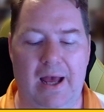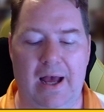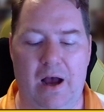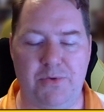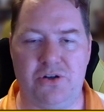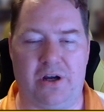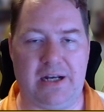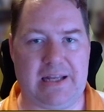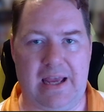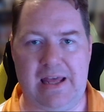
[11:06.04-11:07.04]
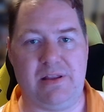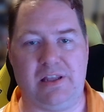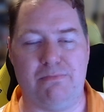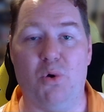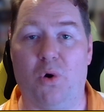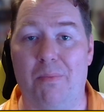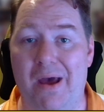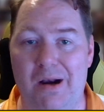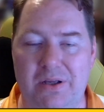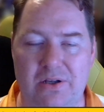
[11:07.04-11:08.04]
I'm just not going to say anything more
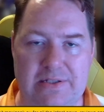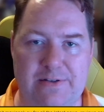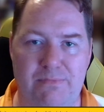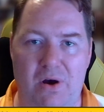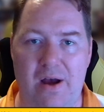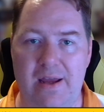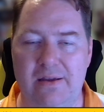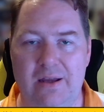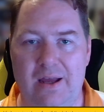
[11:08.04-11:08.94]
about it because of my,